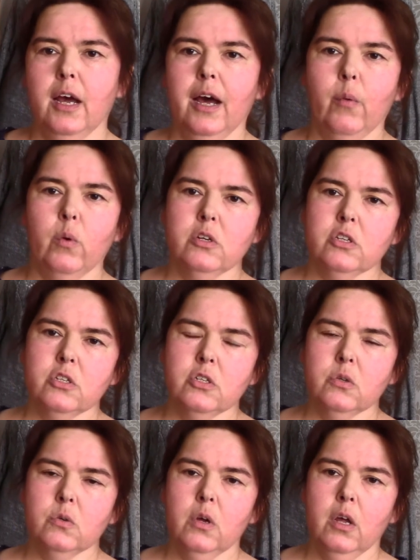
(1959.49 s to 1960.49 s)
I wanted
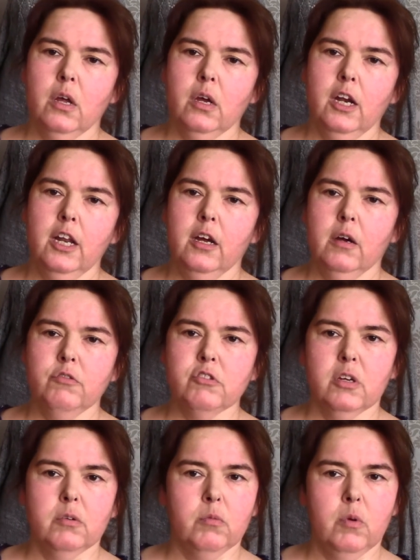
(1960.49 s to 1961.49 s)
to clear off
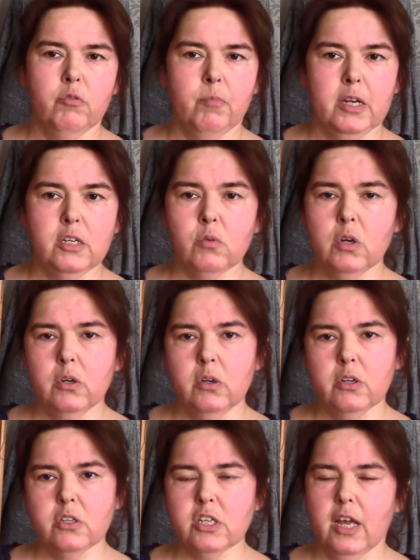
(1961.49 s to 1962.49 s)
some of my
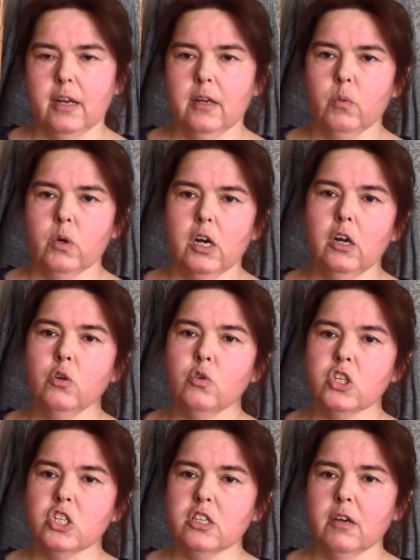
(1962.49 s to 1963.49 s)
drawers, and there were
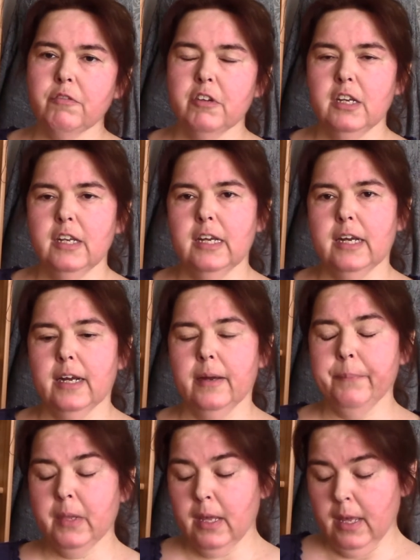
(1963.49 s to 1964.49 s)
loose stuff in there,